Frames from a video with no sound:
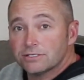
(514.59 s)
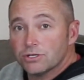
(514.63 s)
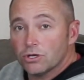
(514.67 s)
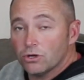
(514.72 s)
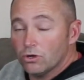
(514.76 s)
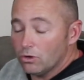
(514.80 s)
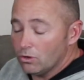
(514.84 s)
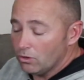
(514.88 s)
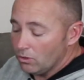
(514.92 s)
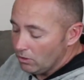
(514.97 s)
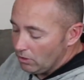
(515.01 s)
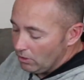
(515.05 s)

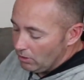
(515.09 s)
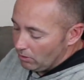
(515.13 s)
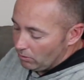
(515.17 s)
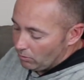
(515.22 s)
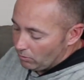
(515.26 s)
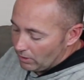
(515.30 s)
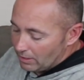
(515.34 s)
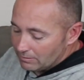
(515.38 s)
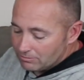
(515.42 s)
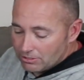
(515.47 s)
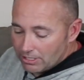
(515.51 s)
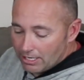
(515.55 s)
so
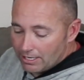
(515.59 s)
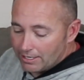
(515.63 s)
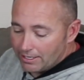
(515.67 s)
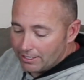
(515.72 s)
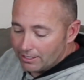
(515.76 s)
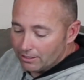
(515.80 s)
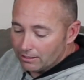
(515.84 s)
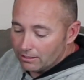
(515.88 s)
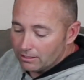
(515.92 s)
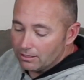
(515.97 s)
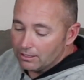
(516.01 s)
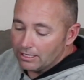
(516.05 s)
when I'm trying to
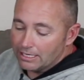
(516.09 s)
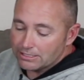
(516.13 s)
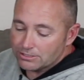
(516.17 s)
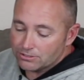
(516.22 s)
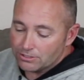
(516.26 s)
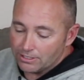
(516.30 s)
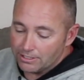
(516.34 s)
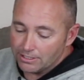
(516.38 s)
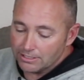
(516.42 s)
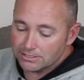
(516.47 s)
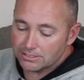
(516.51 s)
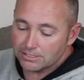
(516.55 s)
get a little
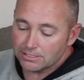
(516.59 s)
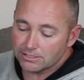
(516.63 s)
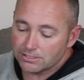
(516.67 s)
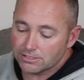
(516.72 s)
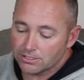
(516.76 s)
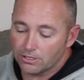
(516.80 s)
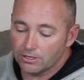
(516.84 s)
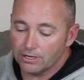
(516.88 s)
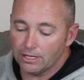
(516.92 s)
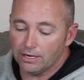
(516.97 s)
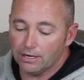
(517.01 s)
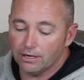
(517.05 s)
extra
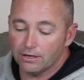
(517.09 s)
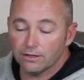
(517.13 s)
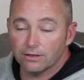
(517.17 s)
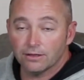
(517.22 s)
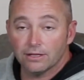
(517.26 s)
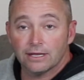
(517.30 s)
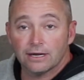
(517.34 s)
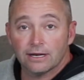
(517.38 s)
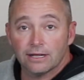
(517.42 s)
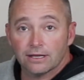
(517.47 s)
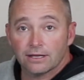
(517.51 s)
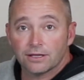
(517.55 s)
distance on it
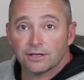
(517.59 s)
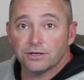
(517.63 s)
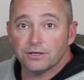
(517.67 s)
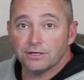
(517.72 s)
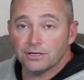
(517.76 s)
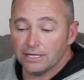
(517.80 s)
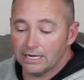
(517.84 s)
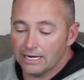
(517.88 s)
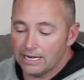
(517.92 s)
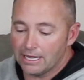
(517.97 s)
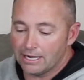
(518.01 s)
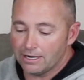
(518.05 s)
that I
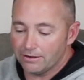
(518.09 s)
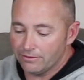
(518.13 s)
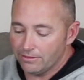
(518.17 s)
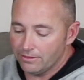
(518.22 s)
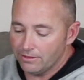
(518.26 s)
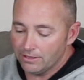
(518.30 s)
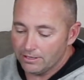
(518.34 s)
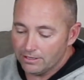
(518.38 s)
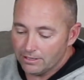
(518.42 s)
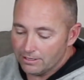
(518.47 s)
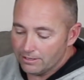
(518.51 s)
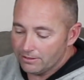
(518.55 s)
couldn't get out
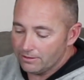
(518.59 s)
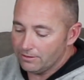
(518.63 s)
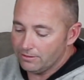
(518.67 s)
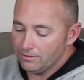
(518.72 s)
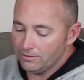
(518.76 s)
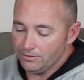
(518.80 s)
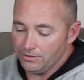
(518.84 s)
of the